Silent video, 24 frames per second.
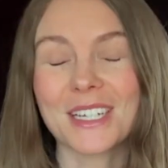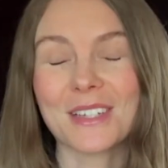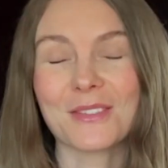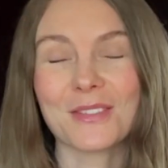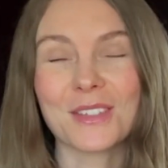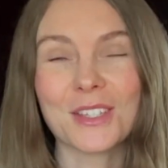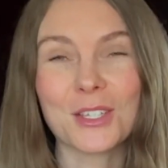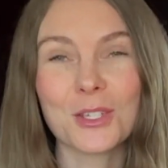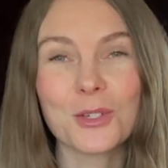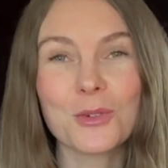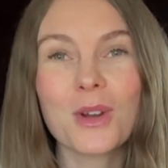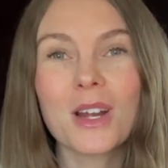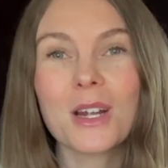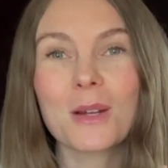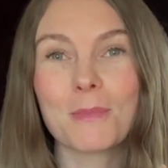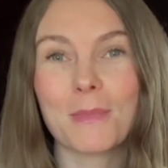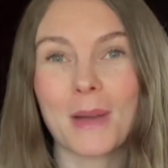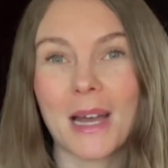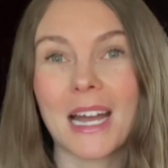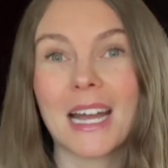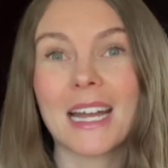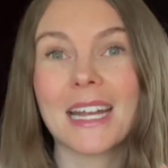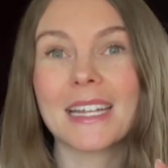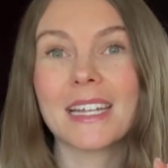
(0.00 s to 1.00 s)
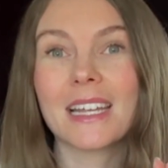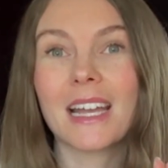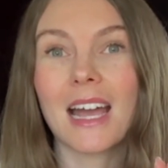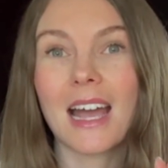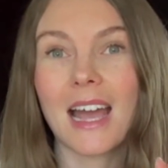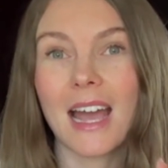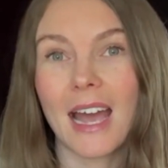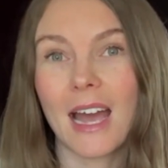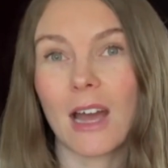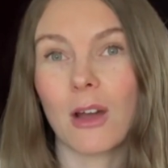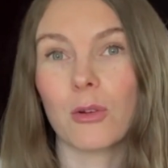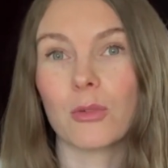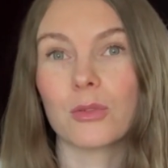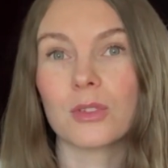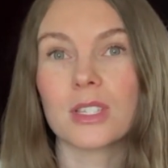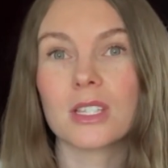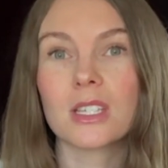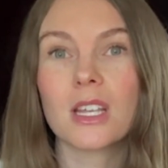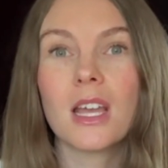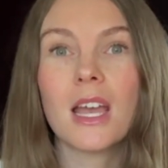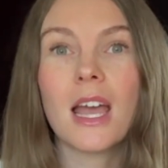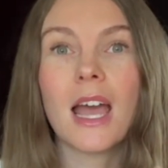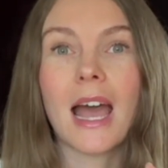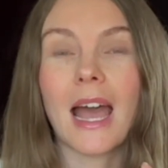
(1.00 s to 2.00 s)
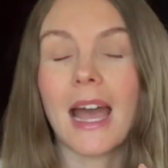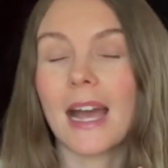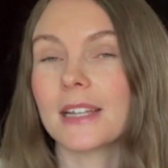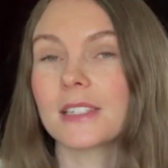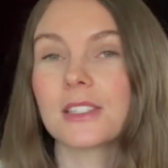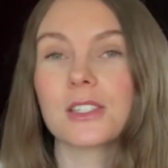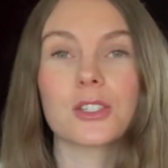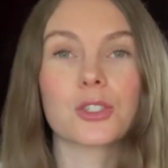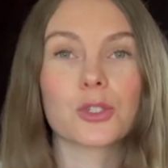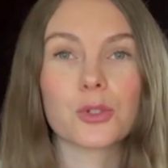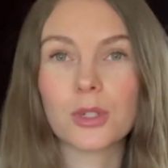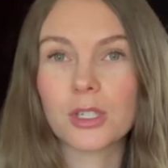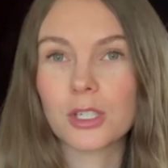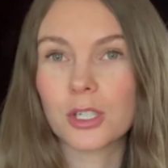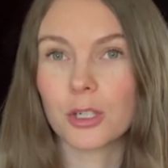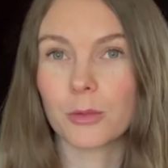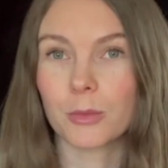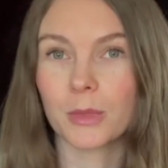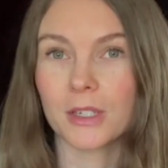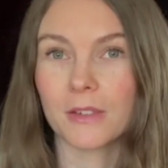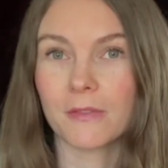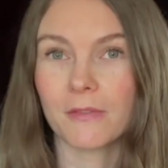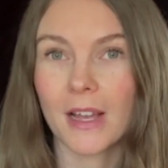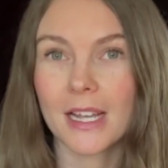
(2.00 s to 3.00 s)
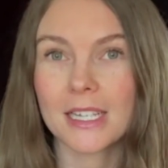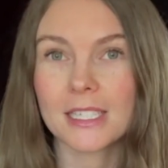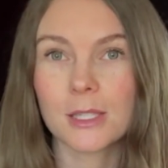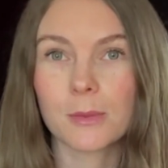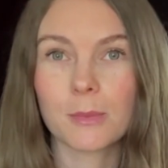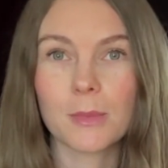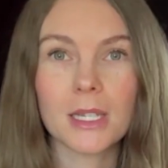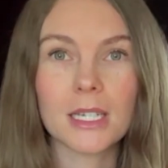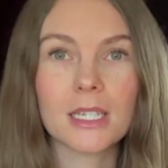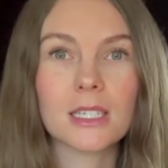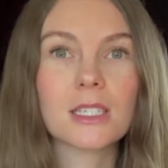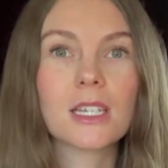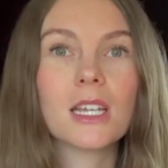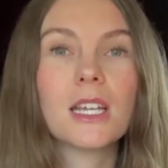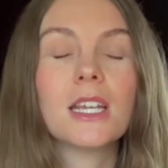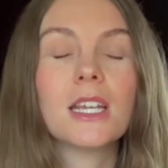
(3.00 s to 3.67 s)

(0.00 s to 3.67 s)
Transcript: if you are buying a house as a short-term investment,